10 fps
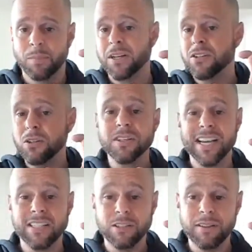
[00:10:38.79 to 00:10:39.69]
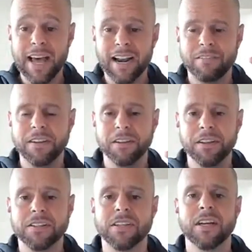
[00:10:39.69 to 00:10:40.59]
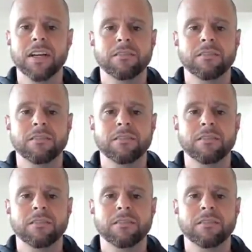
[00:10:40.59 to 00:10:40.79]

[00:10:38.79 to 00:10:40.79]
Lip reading: But as soon as I do that, I feel this